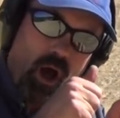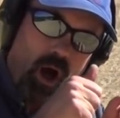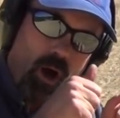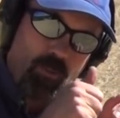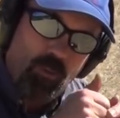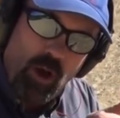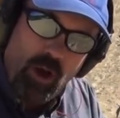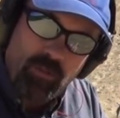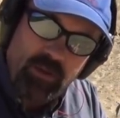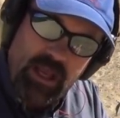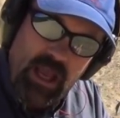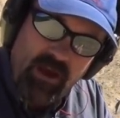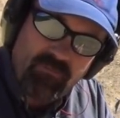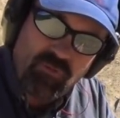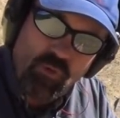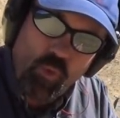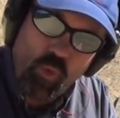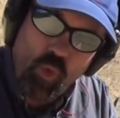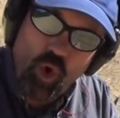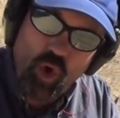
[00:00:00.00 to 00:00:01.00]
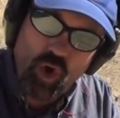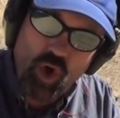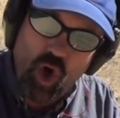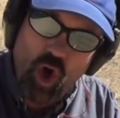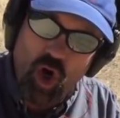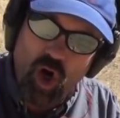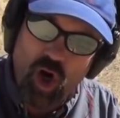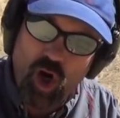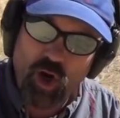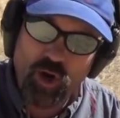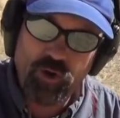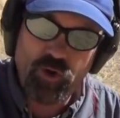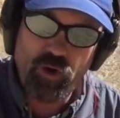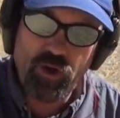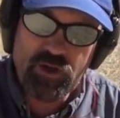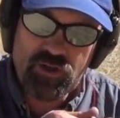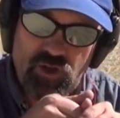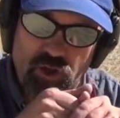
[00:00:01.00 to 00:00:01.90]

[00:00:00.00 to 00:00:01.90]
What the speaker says: I'll probably have to work harder in